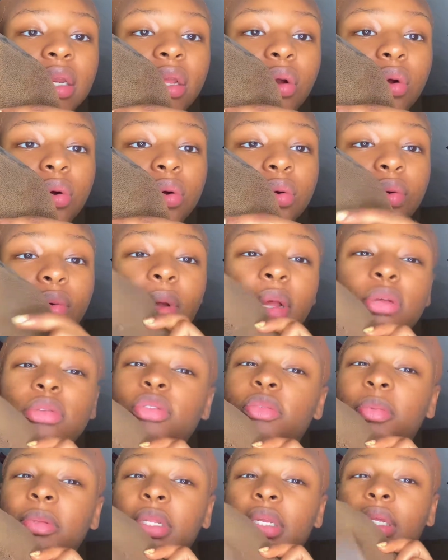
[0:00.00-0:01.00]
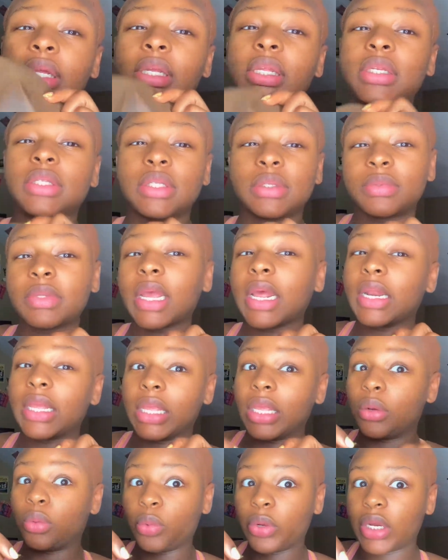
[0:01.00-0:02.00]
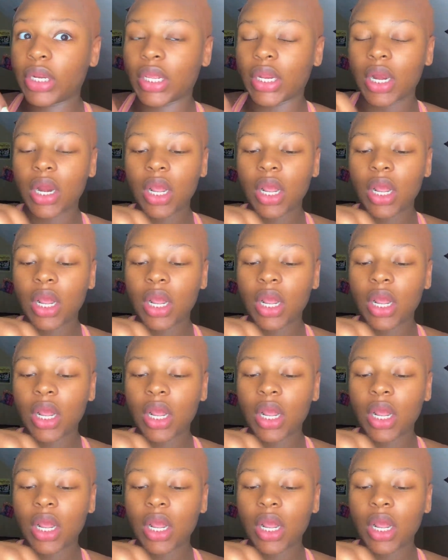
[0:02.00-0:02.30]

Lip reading: hole while I was plucking, so I was kind of getting with it.